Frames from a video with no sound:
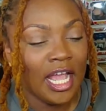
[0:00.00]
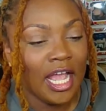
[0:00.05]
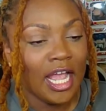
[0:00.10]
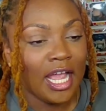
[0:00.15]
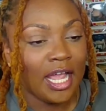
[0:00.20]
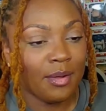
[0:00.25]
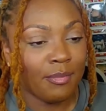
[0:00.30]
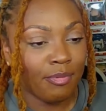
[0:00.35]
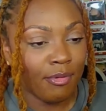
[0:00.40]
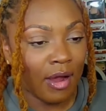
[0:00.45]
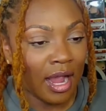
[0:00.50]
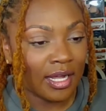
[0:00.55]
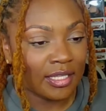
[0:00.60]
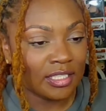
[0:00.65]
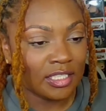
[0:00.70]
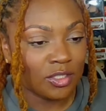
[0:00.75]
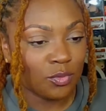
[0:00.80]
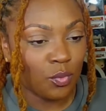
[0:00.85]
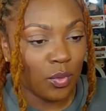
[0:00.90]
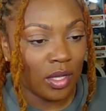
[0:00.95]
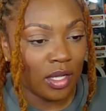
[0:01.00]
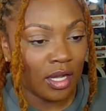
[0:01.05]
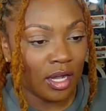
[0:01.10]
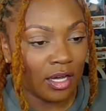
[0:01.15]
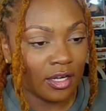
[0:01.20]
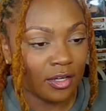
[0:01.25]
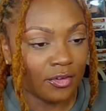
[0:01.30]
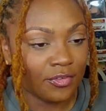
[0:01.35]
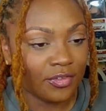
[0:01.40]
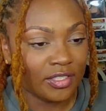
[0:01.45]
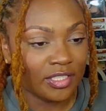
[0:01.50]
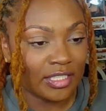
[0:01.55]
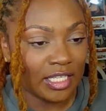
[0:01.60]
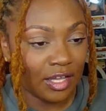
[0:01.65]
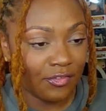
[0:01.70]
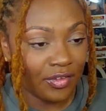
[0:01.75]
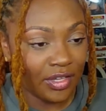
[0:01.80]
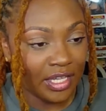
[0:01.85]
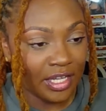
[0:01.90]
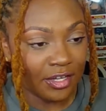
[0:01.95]
and practiced wing cutter for
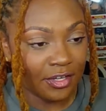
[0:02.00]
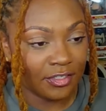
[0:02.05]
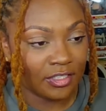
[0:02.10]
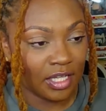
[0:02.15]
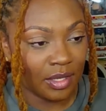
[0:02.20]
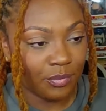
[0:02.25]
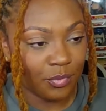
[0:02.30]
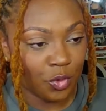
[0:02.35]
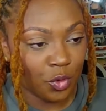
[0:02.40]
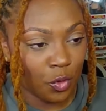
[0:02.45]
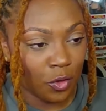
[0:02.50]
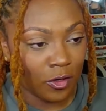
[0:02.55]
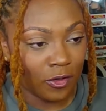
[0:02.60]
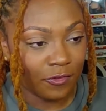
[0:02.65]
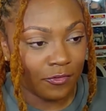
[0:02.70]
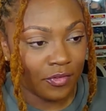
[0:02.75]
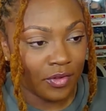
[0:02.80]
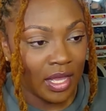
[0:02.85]
7 years up north.